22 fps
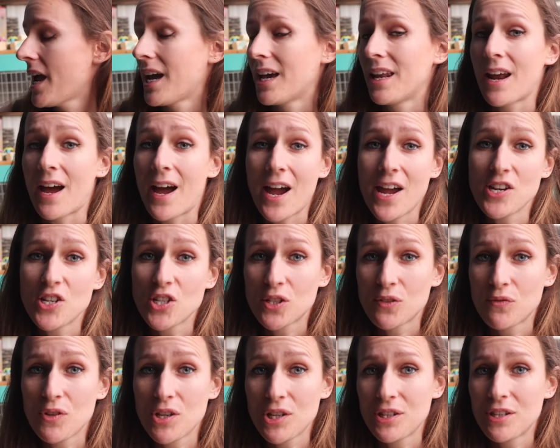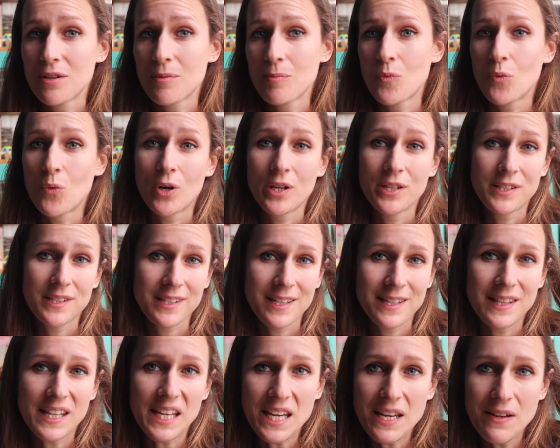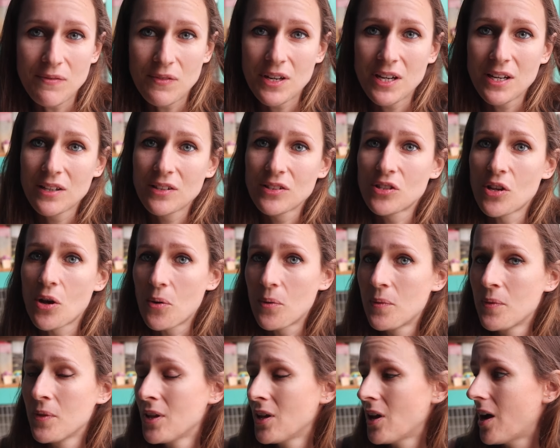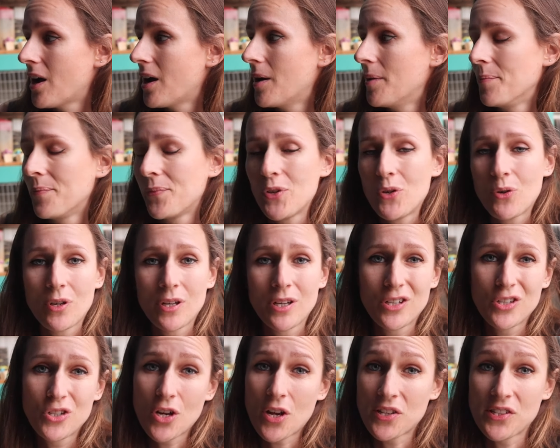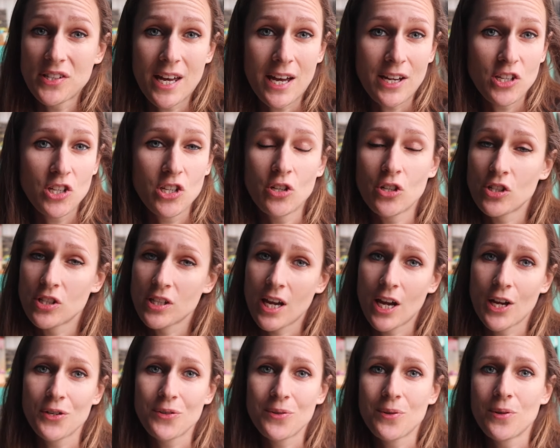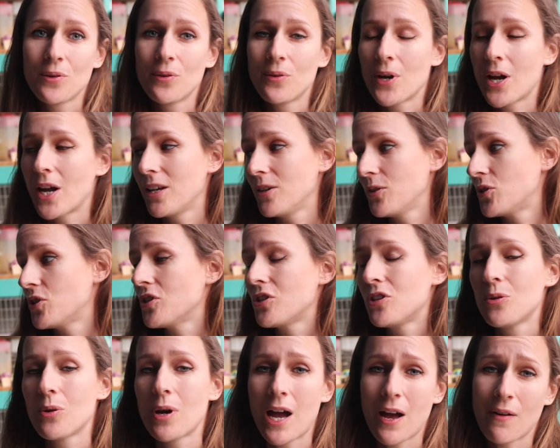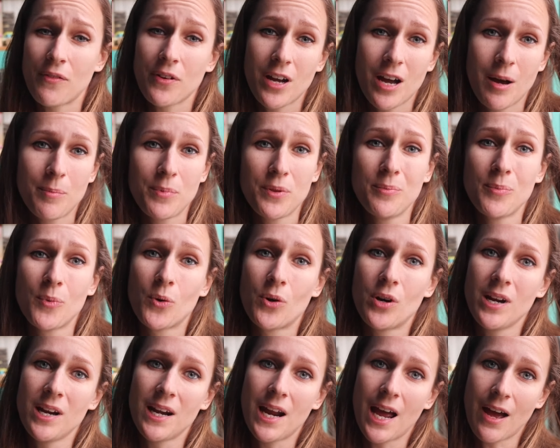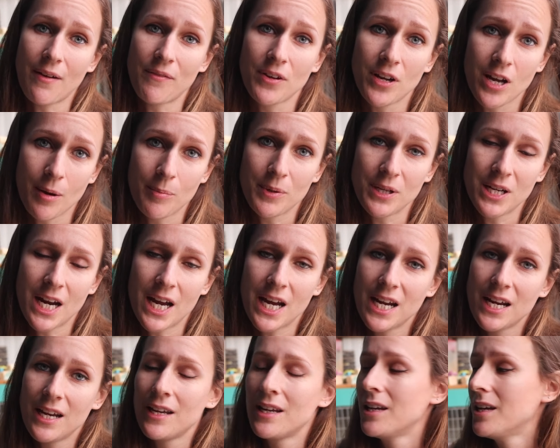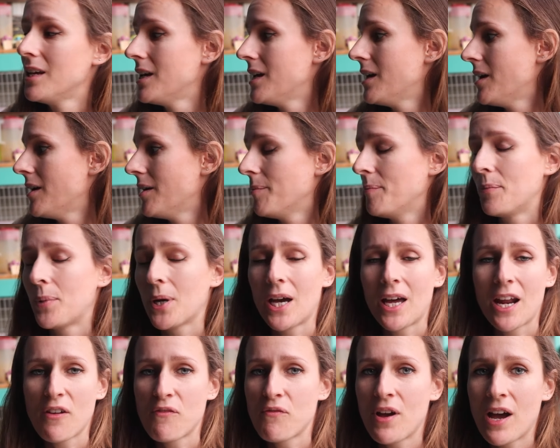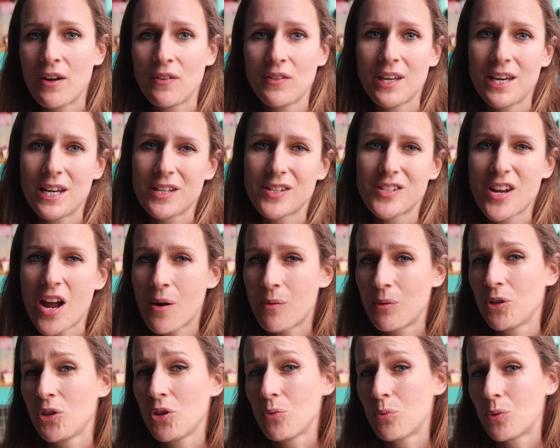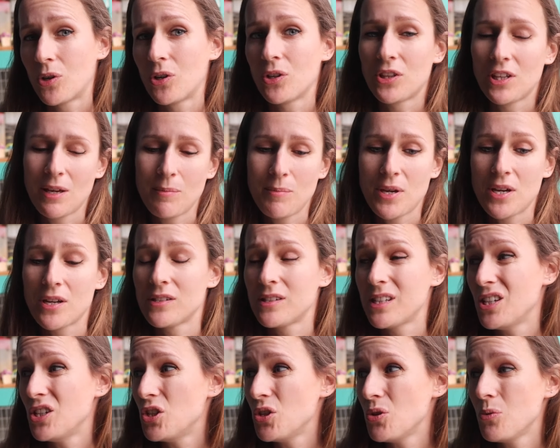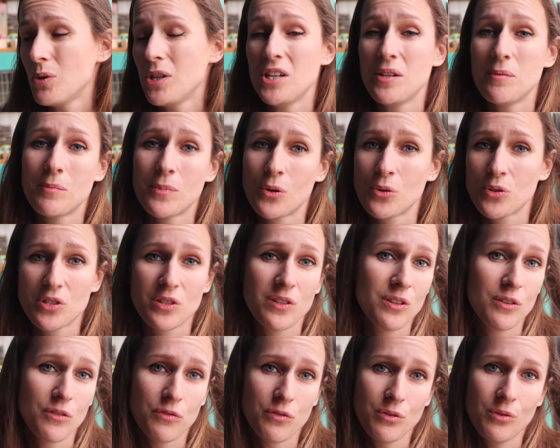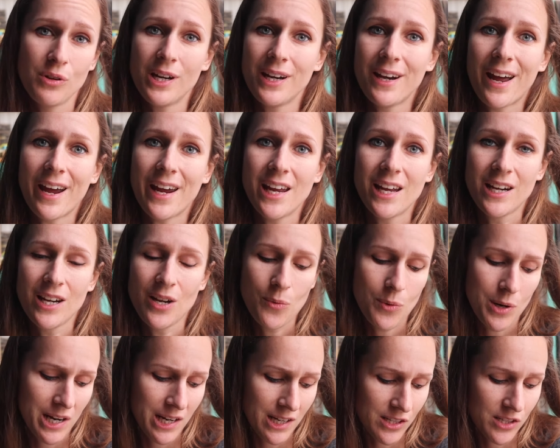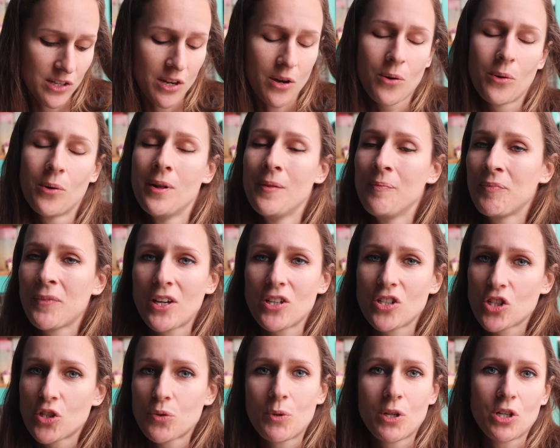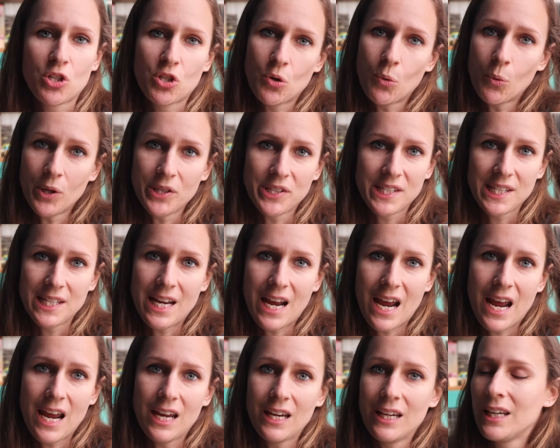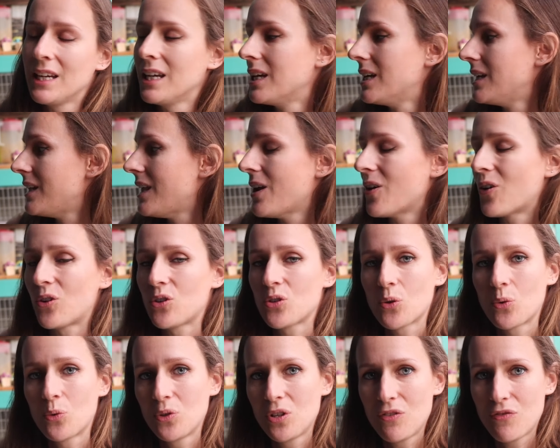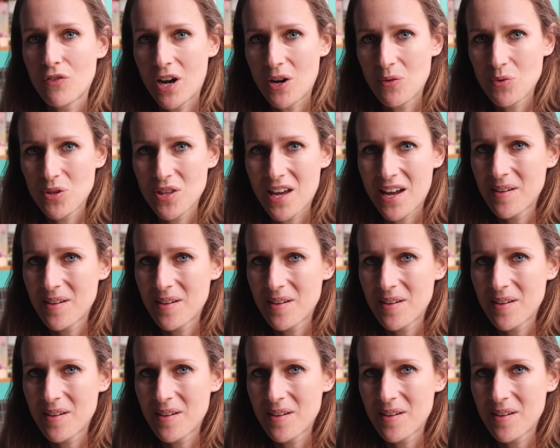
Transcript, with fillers: And I just feed them once in the evening. So um, you can adjust that to your schedule. I used to do half a cup in the morning and half a cup at night. But I found that it's not really worth it because they do eat most of their food at night anyway, so I just switched to once a day and they are totally fine with